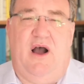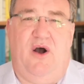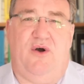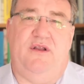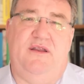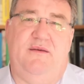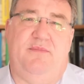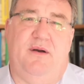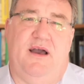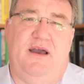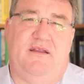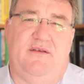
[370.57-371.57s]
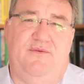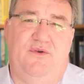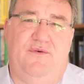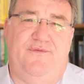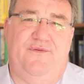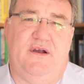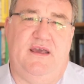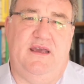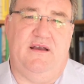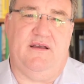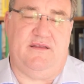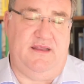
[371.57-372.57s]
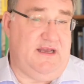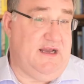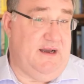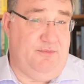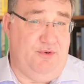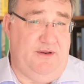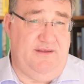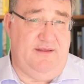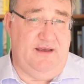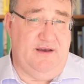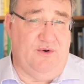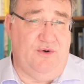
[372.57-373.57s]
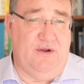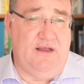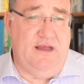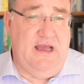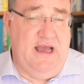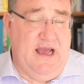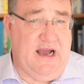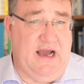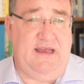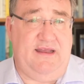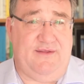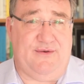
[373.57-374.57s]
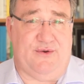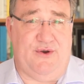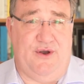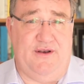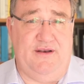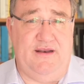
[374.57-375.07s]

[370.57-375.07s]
is one important area of action in order to